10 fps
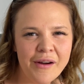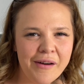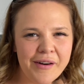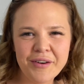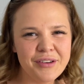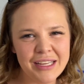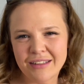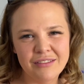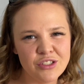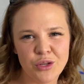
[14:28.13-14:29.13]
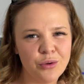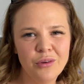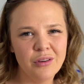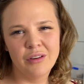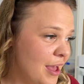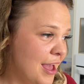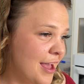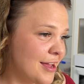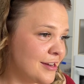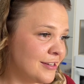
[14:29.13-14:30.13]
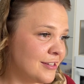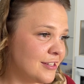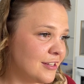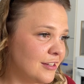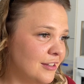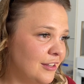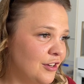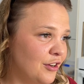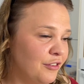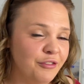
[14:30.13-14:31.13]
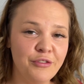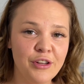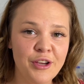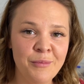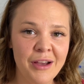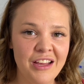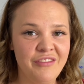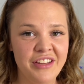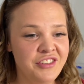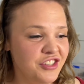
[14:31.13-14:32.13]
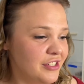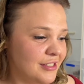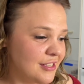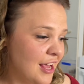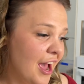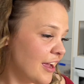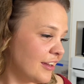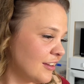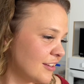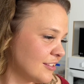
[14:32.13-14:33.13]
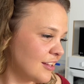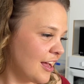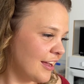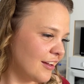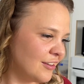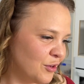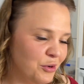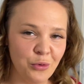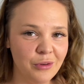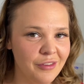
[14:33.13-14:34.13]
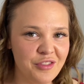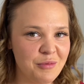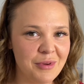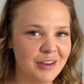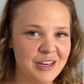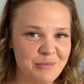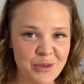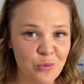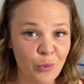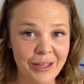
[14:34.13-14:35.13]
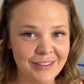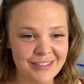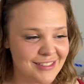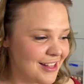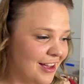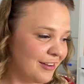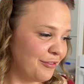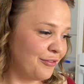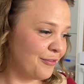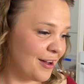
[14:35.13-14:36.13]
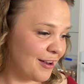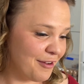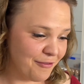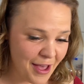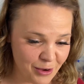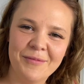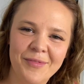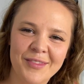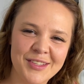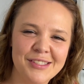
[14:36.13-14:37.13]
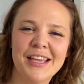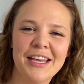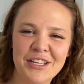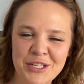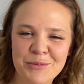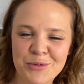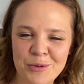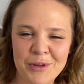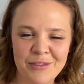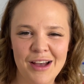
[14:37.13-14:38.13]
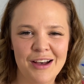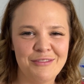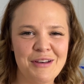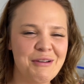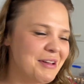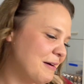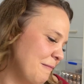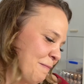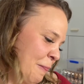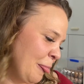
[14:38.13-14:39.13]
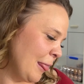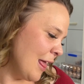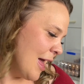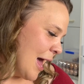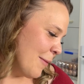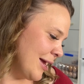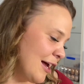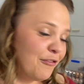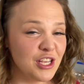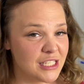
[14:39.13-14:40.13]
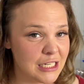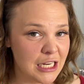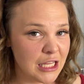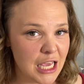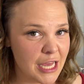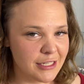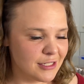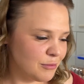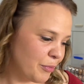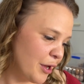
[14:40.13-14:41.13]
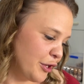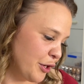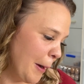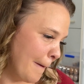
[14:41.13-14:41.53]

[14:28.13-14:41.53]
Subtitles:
I don't need two. And, you know, follow my adventures. Hey, because, like, not all of them are going to be wins. Like, fuck, I failed. The zucchini chips were a bit of a half failure. I mean, I fixed it in the end, but, you know.